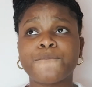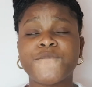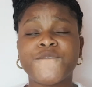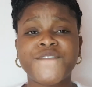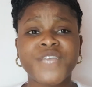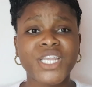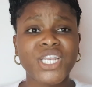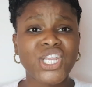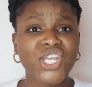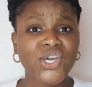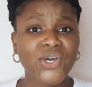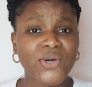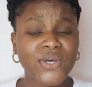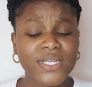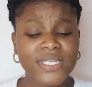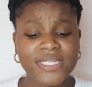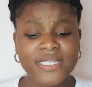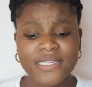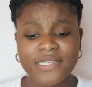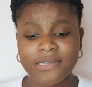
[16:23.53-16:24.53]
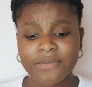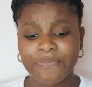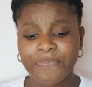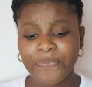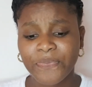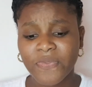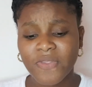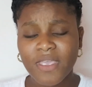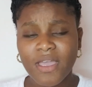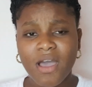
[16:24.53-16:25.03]
videos,
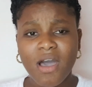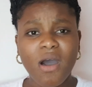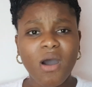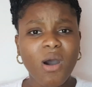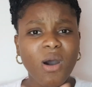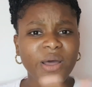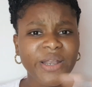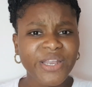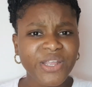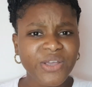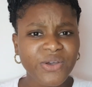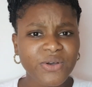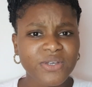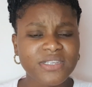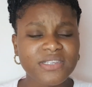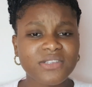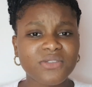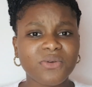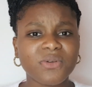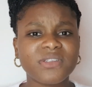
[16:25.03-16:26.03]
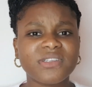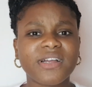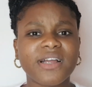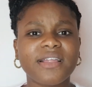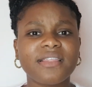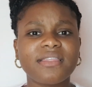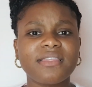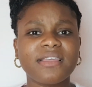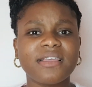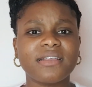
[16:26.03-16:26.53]
audios, those are
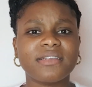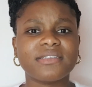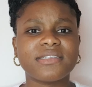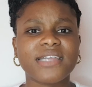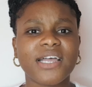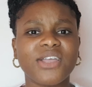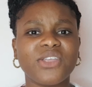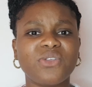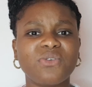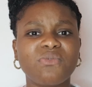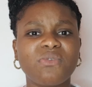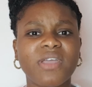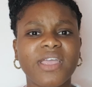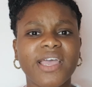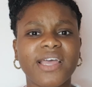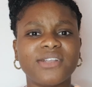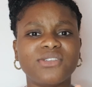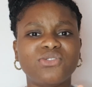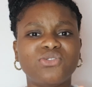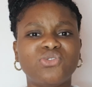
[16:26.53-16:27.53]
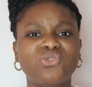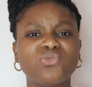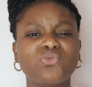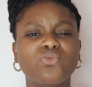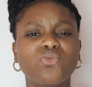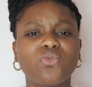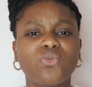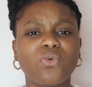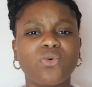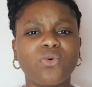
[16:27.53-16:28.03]
things that you can
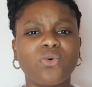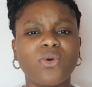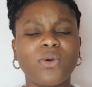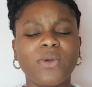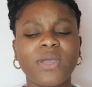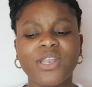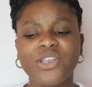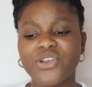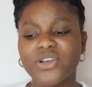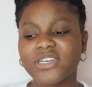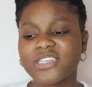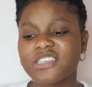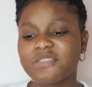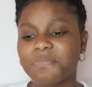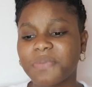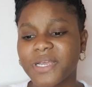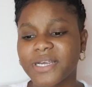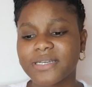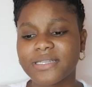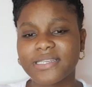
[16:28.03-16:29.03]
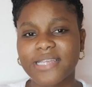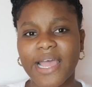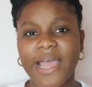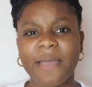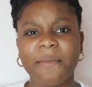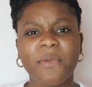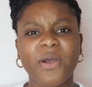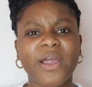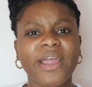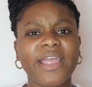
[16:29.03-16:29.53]
do in your spare
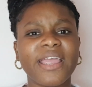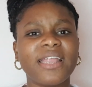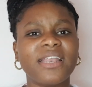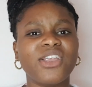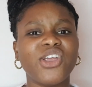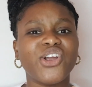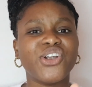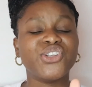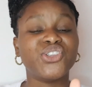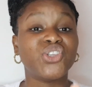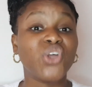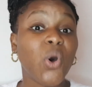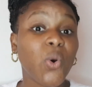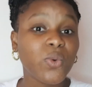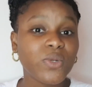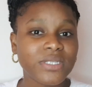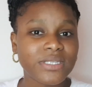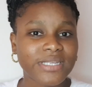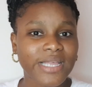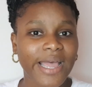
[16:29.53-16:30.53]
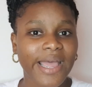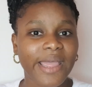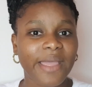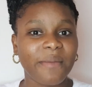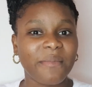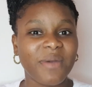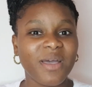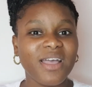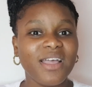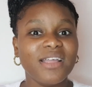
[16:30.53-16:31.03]
time or in your
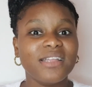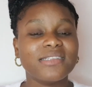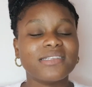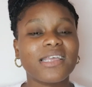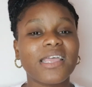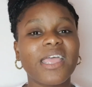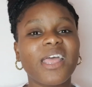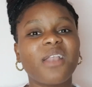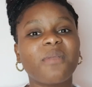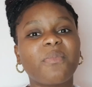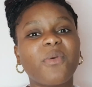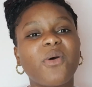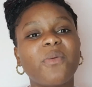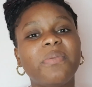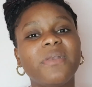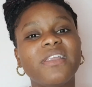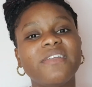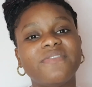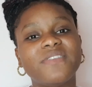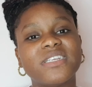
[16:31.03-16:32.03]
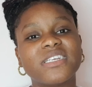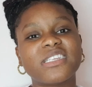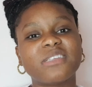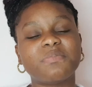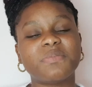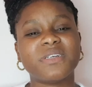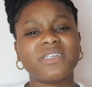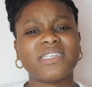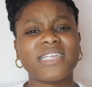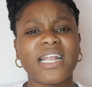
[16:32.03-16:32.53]
downtime to help uplift your
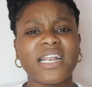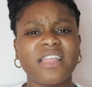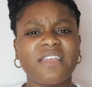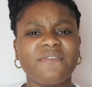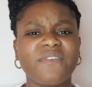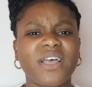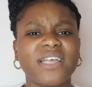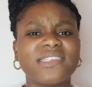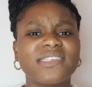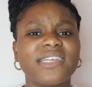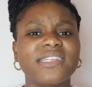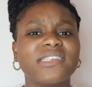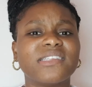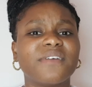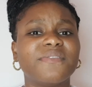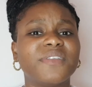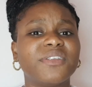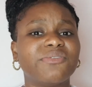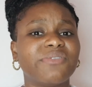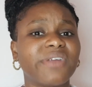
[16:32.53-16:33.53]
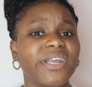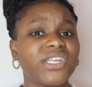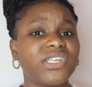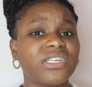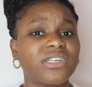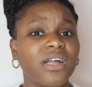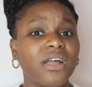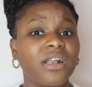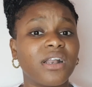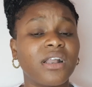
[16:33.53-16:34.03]
spirit and give you a sense of
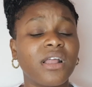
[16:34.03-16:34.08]
direction.